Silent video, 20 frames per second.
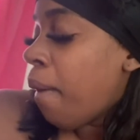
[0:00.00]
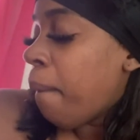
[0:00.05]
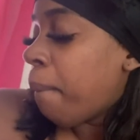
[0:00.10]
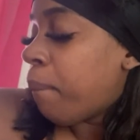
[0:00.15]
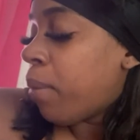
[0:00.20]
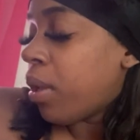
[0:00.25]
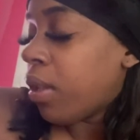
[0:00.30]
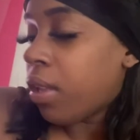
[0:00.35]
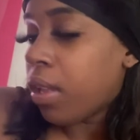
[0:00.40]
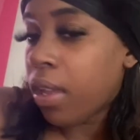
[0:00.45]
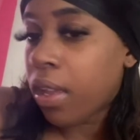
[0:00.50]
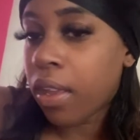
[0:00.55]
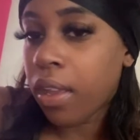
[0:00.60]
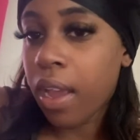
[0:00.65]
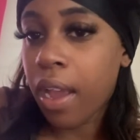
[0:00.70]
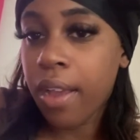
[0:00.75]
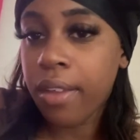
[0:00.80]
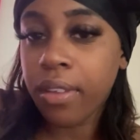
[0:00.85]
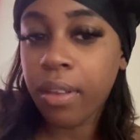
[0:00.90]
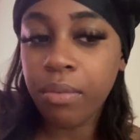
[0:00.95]
But yeah,
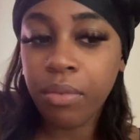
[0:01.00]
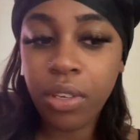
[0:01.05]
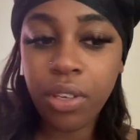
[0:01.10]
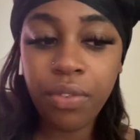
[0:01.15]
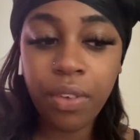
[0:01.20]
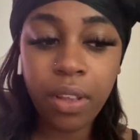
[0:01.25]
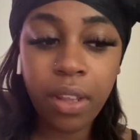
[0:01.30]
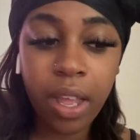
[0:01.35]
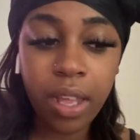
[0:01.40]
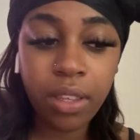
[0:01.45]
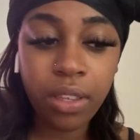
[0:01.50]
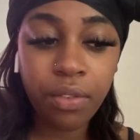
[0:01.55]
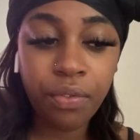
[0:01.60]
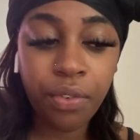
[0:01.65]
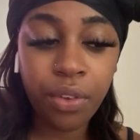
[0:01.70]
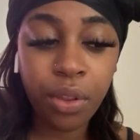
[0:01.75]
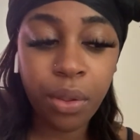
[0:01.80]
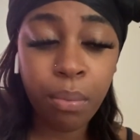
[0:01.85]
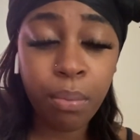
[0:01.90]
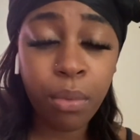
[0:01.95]
guys, I'm just relaxing
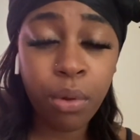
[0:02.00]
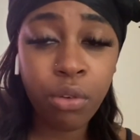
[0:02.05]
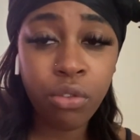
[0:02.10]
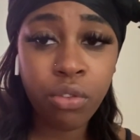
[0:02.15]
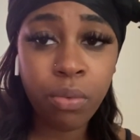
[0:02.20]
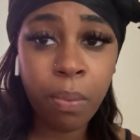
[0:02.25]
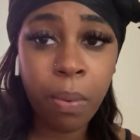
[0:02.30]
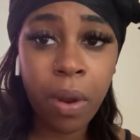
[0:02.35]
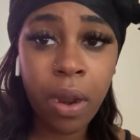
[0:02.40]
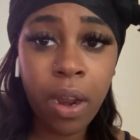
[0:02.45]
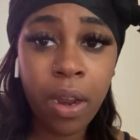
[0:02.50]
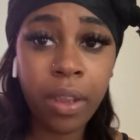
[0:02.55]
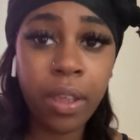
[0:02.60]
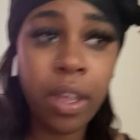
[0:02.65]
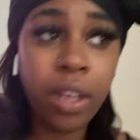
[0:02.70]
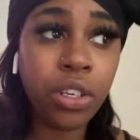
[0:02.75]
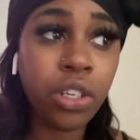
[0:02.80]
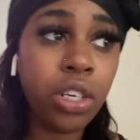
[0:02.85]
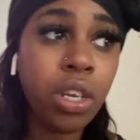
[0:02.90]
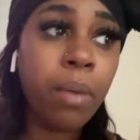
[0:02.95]
for the most part,
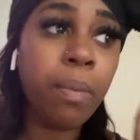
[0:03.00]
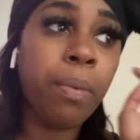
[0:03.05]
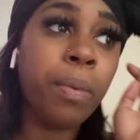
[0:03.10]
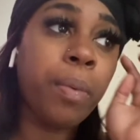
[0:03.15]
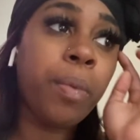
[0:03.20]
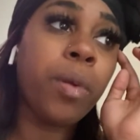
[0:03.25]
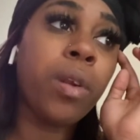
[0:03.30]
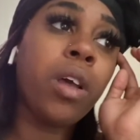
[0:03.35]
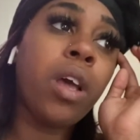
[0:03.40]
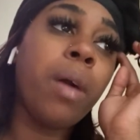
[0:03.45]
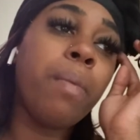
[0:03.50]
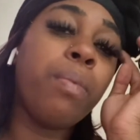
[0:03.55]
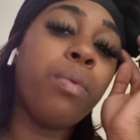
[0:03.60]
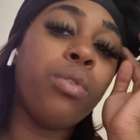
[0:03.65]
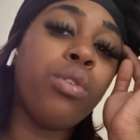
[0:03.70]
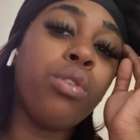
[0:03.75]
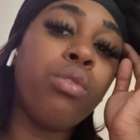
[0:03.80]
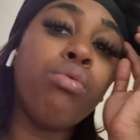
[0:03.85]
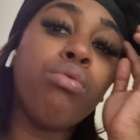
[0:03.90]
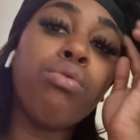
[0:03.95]
catching up on a couple
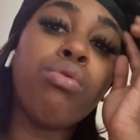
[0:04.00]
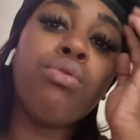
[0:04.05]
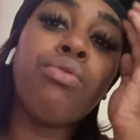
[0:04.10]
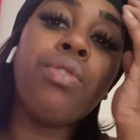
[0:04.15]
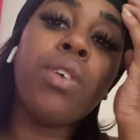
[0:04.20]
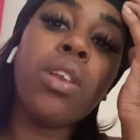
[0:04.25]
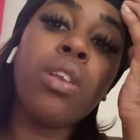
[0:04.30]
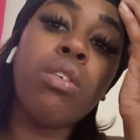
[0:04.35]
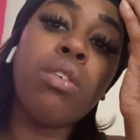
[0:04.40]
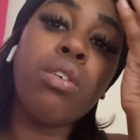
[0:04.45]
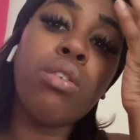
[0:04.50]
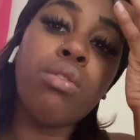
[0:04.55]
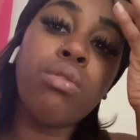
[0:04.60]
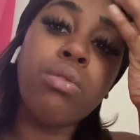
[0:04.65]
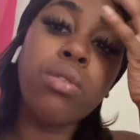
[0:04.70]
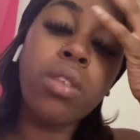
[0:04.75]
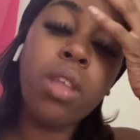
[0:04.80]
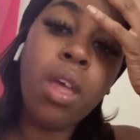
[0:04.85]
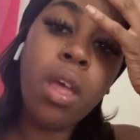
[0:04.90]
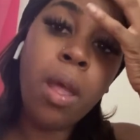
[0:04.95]
of YouTube videos,
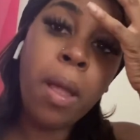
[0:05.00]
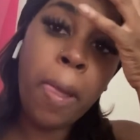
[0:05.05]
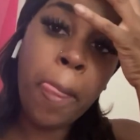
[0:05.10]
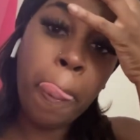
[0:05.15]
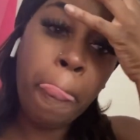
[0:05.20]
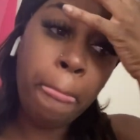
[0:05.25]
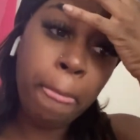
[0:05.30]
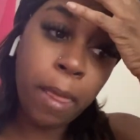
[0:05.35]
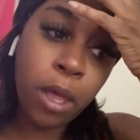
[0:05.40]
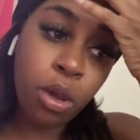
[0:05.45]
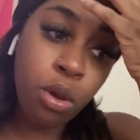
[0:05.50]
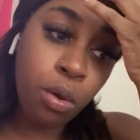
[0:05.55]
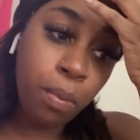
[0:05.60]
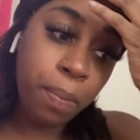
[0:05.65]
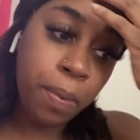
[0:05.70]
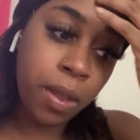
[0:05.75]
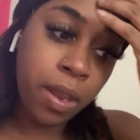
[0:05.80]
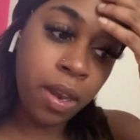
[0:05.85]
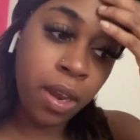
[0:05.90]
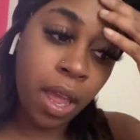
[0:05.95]

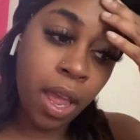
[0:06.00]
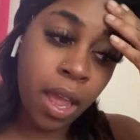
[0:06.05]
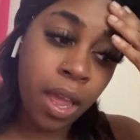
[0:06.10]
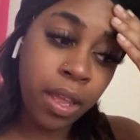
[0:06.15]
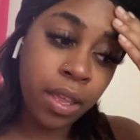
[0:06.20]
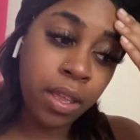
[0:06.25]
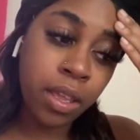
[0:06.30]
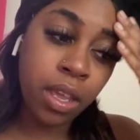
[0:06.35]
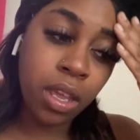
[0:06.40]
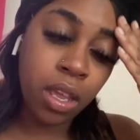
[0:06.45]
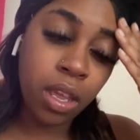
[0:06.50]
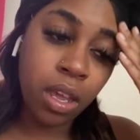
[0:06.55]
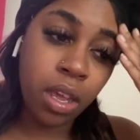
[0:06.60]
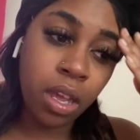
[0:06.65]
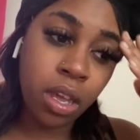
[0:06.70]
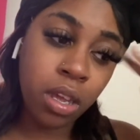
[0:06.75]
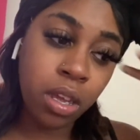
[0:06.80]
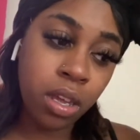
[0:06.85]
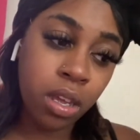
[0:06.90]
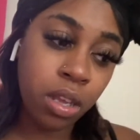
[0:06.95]
hoping I get
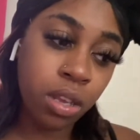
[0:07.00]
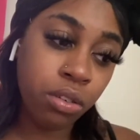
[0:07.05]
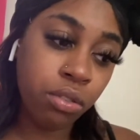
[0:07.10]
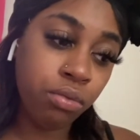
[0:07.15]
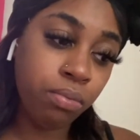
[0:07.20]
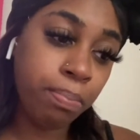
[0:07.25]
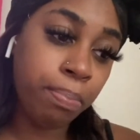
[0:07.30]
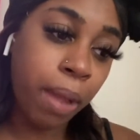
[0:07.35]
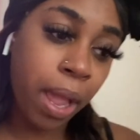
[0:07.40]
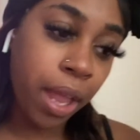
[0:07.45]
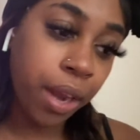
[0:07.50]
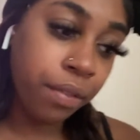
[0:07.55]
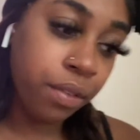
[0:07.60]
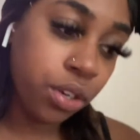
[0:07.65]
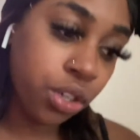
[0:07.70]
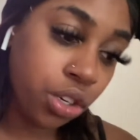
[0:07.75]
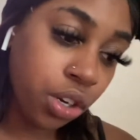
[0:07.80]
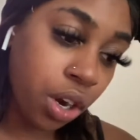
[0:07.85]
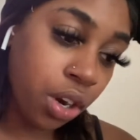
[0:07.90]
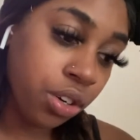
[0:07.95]
a battery
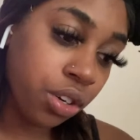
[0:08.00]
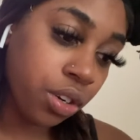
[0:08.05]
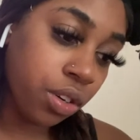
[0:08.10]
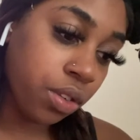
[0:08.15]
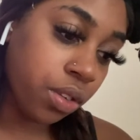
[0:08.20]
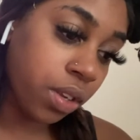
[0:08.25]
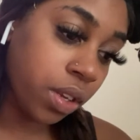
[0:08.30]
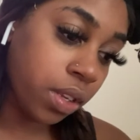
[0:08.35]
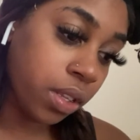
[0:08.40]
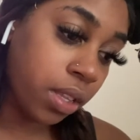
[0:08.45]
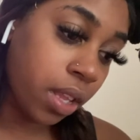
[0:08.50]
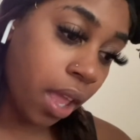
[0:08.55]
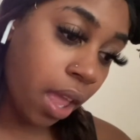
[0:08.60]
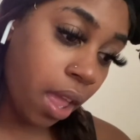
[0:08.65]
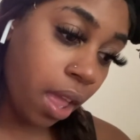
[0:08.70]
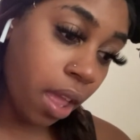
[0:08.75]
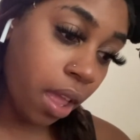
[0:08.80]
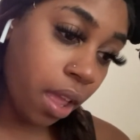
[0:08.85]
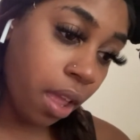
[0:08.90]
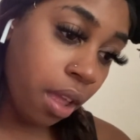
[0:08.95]
charger
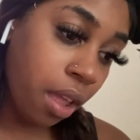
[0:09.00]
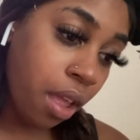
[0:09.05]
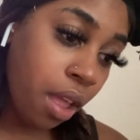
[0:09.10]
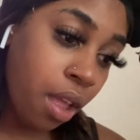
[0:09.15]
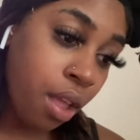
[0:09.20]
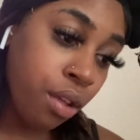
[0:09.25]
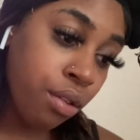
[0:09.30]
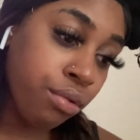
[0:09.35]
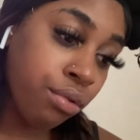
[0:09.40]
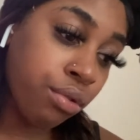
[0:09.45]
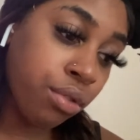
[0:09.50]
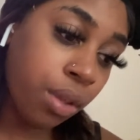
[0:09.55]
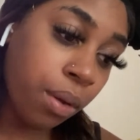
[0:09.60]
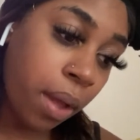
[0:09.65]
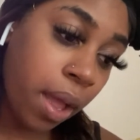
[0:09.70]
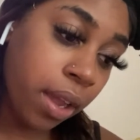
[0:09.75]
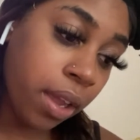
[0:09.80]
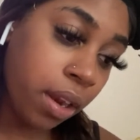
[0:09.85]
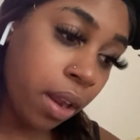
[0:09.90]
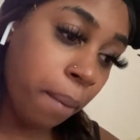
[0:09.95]
today so
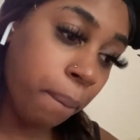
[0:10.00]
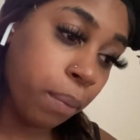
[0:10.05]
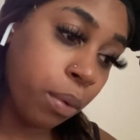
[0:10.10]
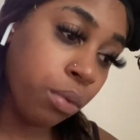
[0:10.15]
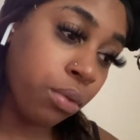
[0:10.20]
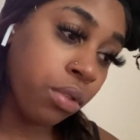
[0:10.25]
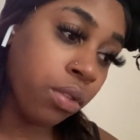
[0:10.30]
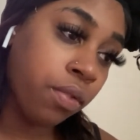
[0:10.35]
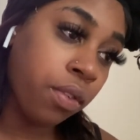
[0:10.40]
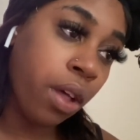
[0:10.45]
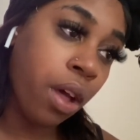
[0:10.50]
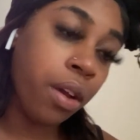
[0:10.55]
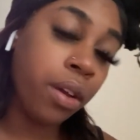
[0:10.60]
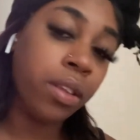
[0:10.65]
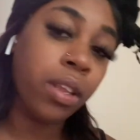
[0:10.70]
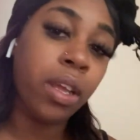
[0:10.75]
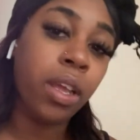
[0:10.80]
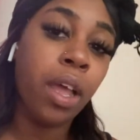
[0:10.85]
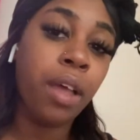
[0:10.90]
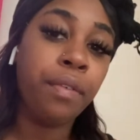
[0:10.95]
I can upload this vlog, because
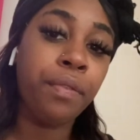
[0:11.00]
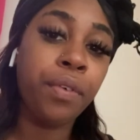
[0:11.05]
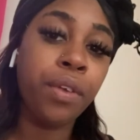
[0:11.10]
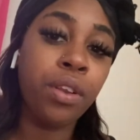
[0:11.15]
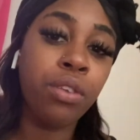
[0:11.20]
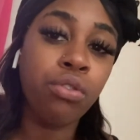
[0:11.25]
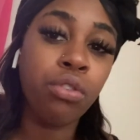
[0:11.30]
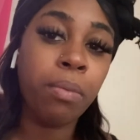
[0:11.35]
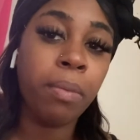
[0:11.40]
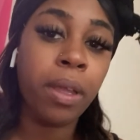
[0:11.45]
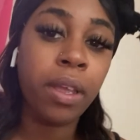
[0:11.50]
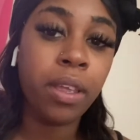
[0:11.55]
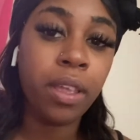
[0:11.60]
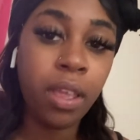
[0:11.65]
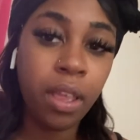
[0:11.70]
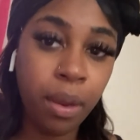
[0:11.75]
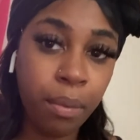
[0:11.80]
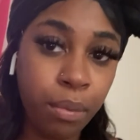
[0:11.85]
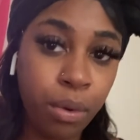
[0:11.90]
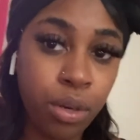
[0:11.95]
I got footage on my
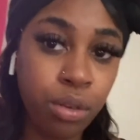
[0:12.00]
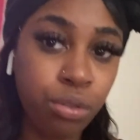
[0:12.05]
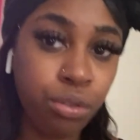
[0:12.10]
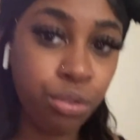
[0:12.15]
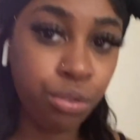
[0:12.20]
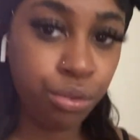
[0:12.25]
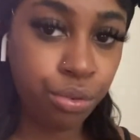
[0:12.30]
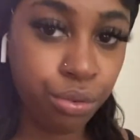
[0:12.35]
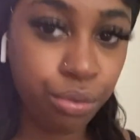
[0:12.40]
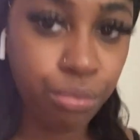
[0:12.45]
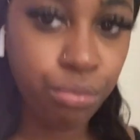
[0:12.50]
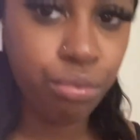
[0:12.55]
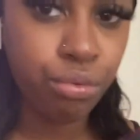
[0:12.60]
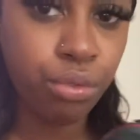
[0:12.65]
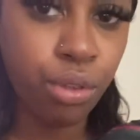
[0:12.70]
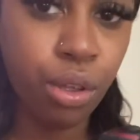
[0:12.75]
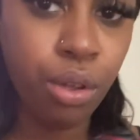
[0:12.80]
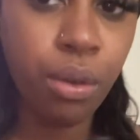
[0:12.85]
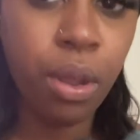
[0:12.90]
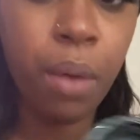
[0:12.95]
camera too.
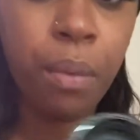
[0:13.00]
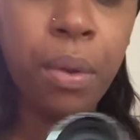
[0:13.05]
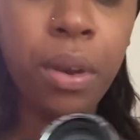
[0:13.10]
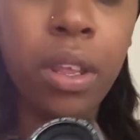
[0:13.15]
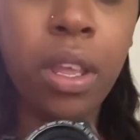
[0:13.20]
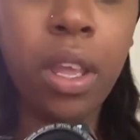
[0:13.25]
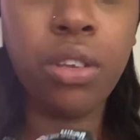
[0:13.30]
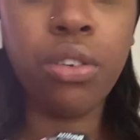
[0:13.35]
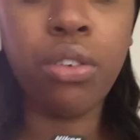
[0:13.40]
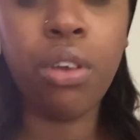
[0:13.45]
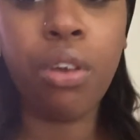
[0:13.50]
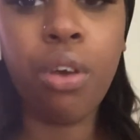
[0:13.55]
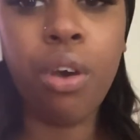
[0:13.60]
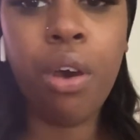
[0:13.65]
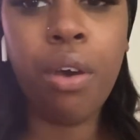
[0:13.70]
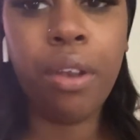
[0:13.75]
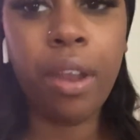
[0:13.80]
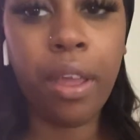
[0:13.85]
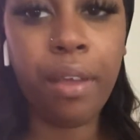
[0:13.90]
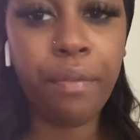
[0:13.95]
So I want y'all
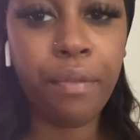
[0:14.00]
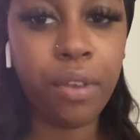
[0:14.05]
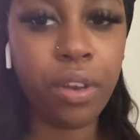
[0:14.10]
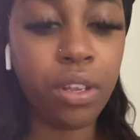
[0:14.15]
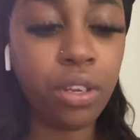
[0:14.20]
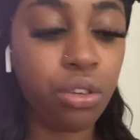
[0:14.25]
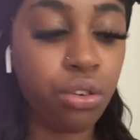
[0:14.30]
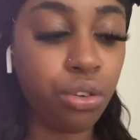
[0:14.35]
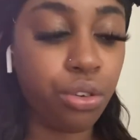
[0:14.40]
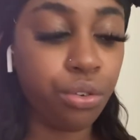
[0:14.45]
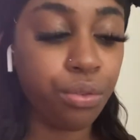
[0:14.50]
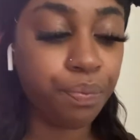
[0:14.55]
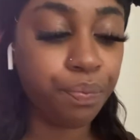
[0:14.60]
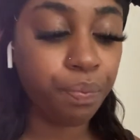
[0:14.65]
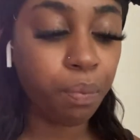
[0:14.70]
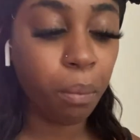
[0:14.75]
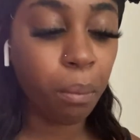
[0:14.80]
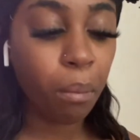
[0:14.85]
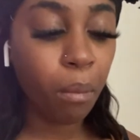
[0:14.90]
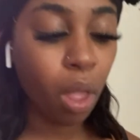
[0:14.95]
all that footage too.
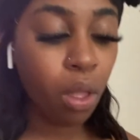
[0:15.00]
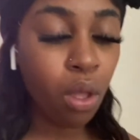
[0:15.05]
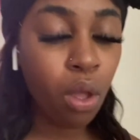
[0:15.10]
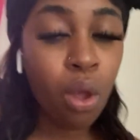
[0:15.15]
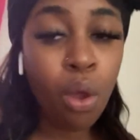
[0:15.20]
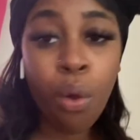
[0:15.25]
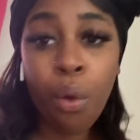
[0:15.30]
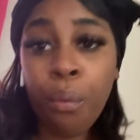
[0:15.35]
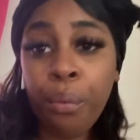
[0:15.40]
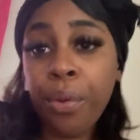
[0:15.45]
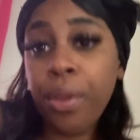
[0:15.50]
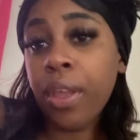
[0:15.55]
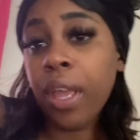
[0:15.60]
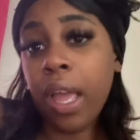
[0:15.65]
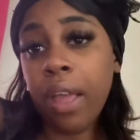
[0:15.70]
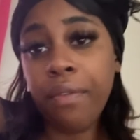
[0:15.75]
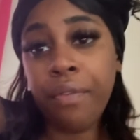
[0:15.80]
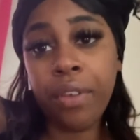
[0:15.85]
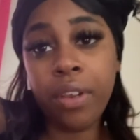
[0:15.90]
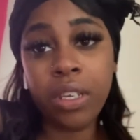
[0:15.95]
We ain't
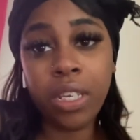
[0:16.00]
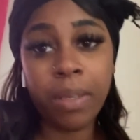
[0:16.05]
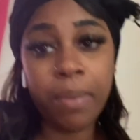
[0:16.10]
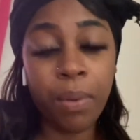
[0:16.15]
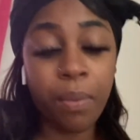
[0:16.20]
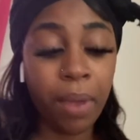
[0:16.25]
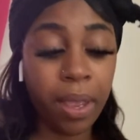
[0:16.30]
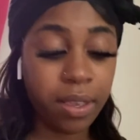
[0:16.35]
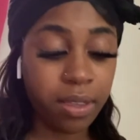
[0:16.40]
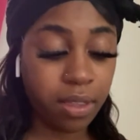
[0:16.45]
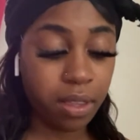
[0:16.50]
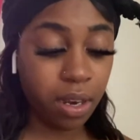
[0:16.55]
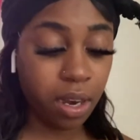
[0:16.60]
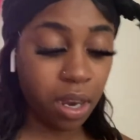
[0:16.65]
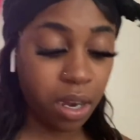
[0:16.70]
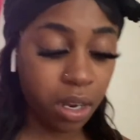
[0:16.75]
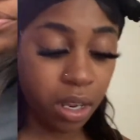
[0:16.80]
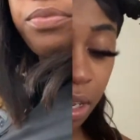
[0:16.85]
got footage to be wasting, honey.